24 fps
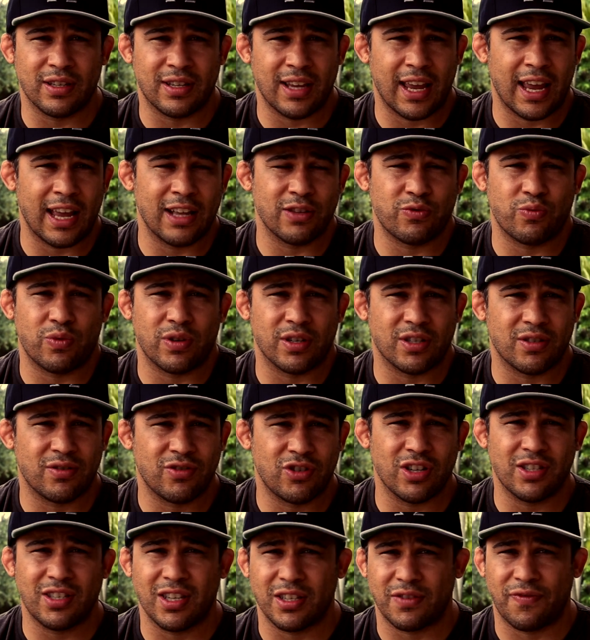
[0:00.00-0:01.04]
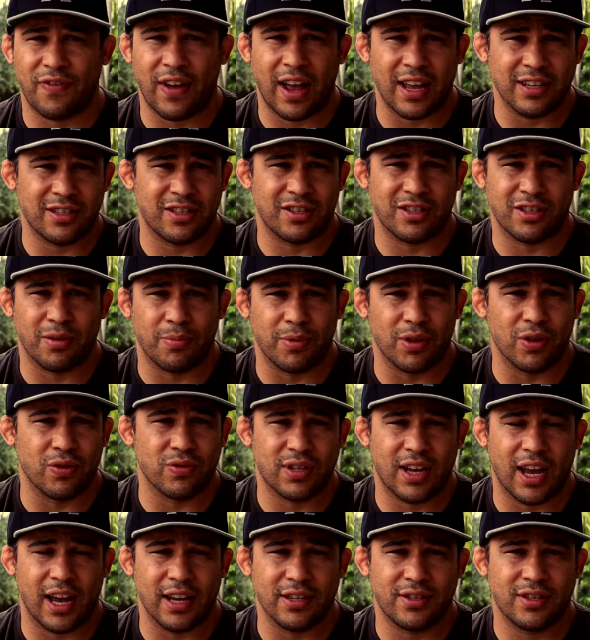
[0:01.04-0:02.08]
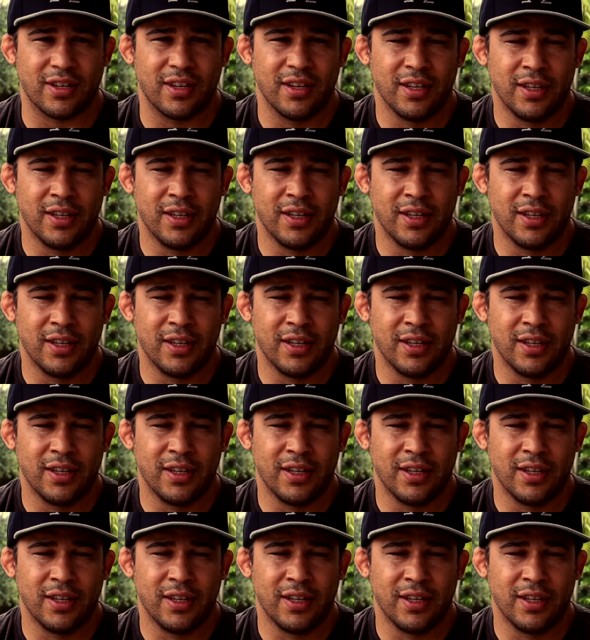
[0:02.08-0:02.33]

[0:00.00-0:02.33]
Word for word: hands were just as fast as some of those guys.